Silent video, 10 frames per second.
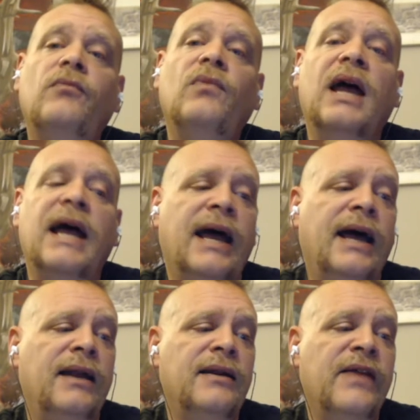
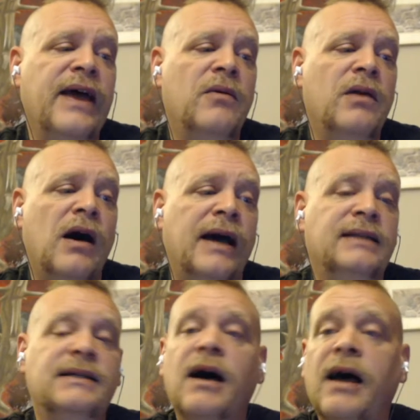and then I
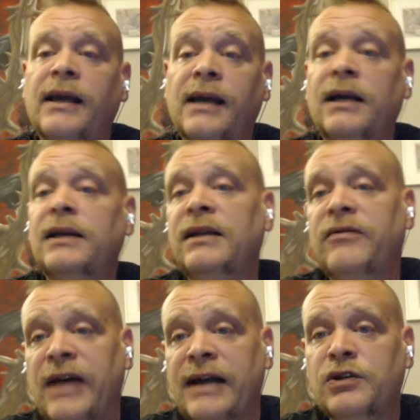die and I leave
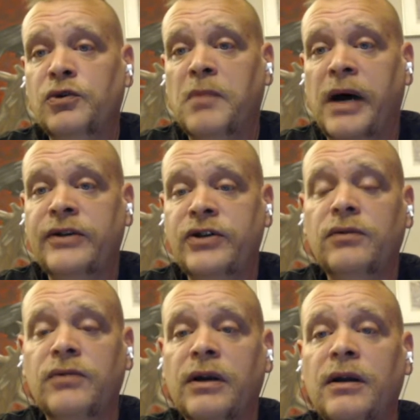that to my
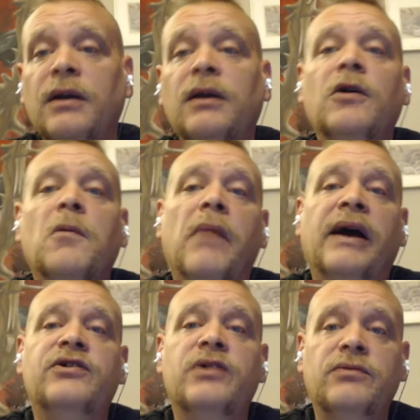children. My
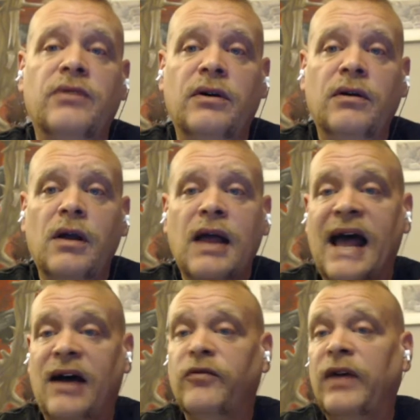children
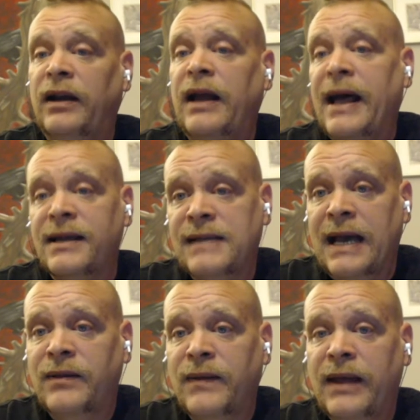have an
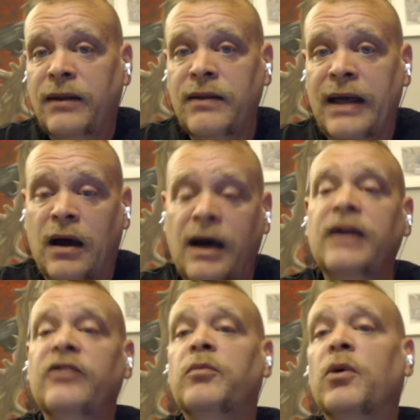asset that I
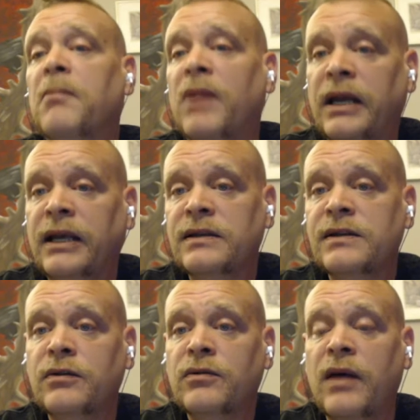have put money
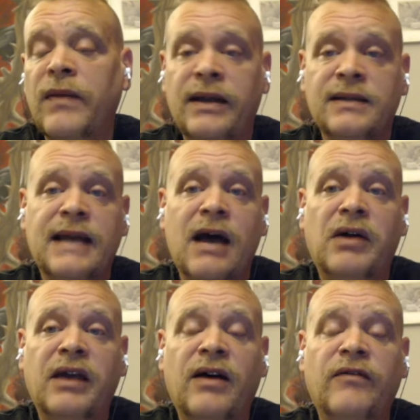into and that is now
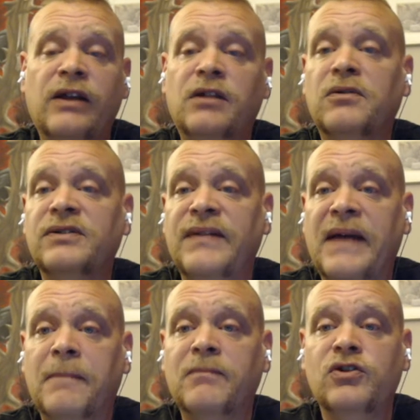available to
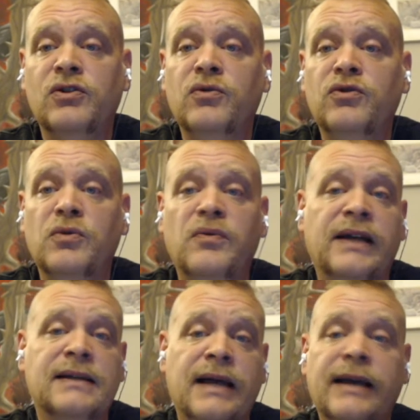them to do
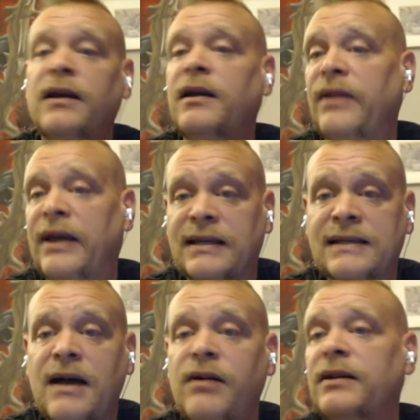things like they can
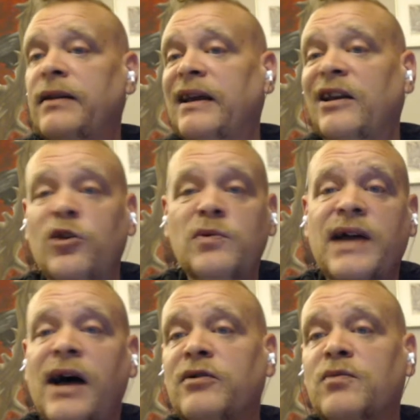sell it, they can use the
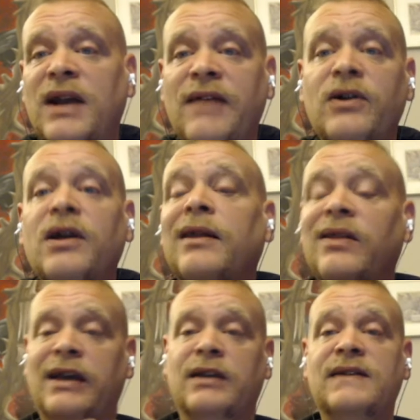house, whatever. They
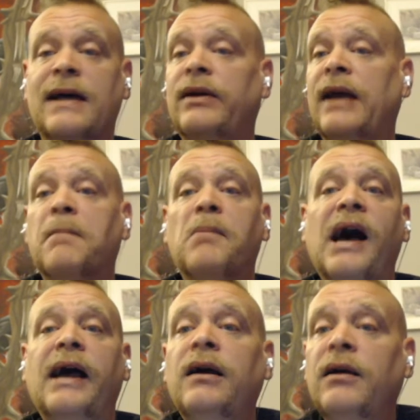could sell it and
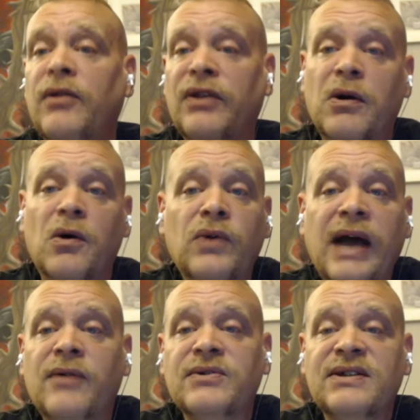buy their own
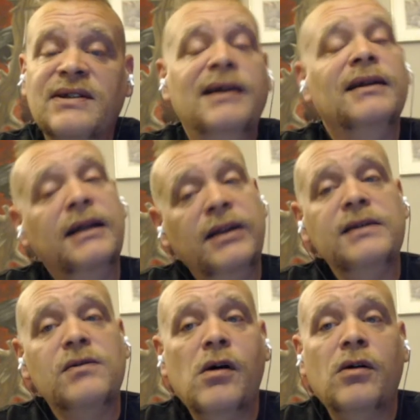houses. Like, these
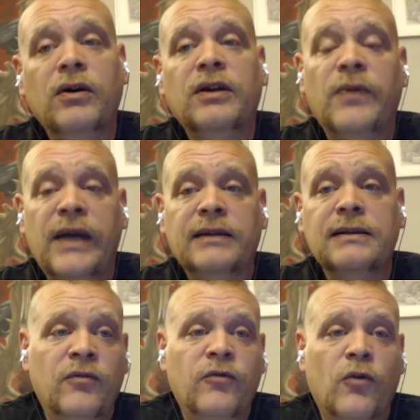are all good things
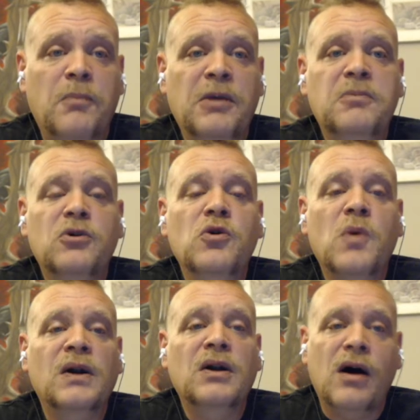for people who
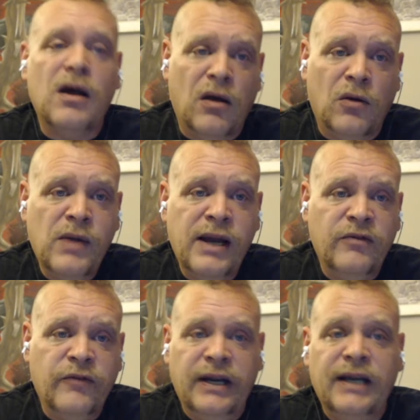are not already
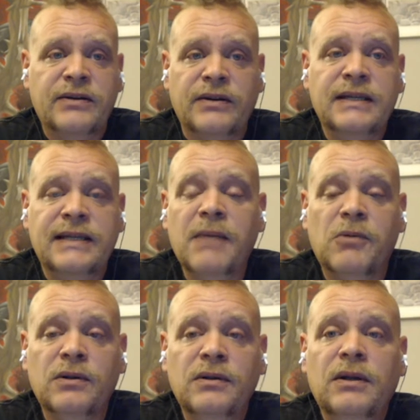financially
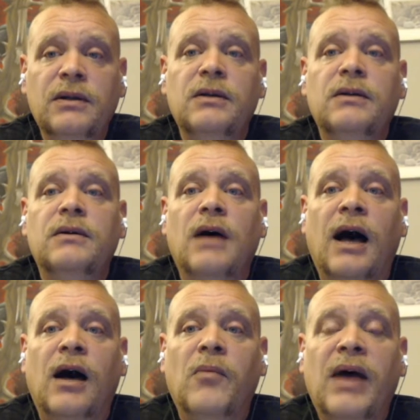stable.
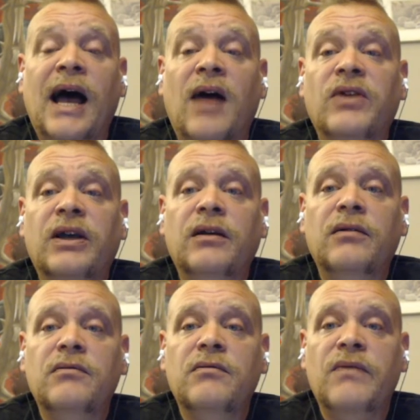Having
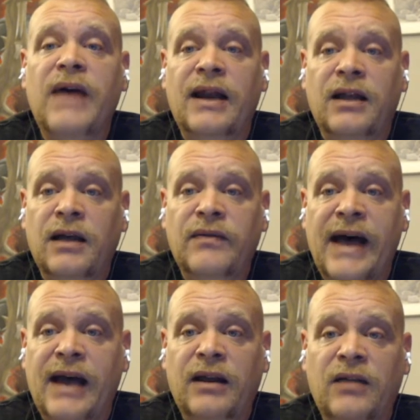
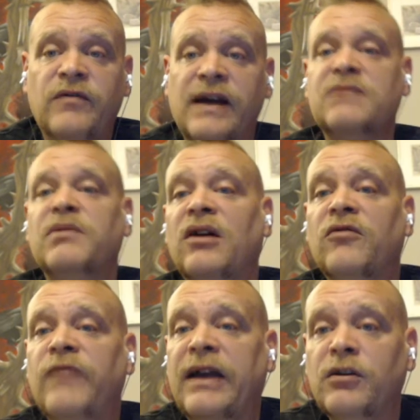that investment
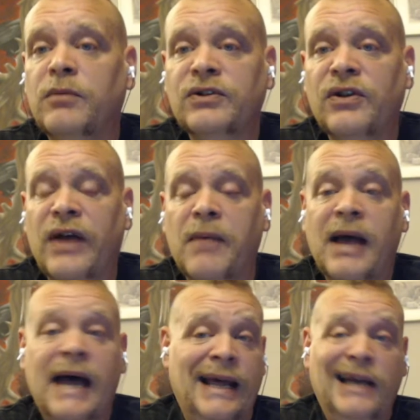available to them
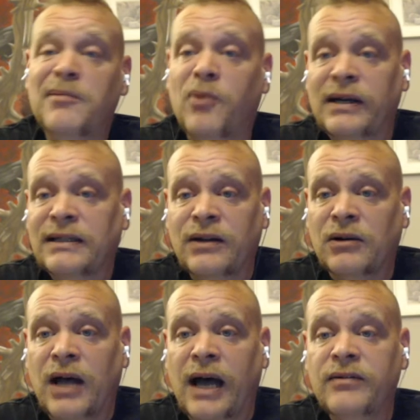at any point in their
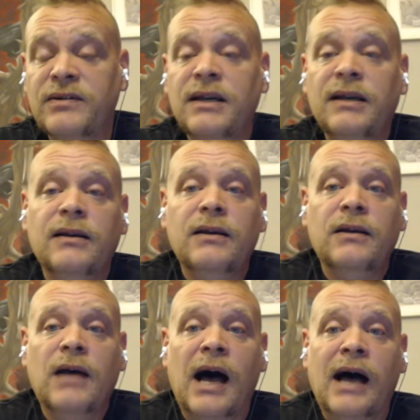lives
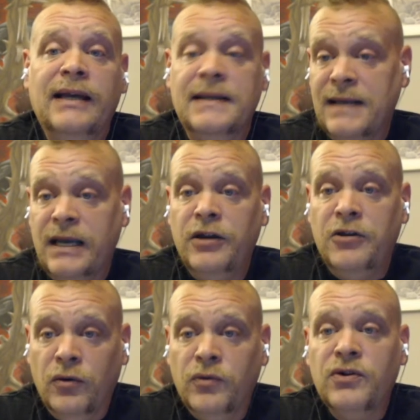is a
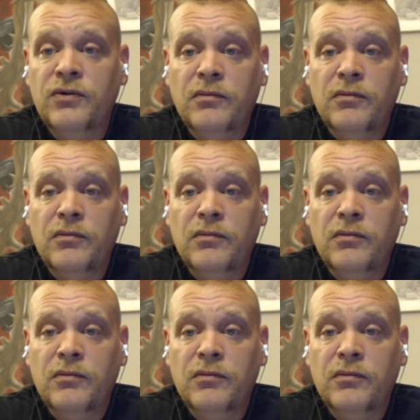huge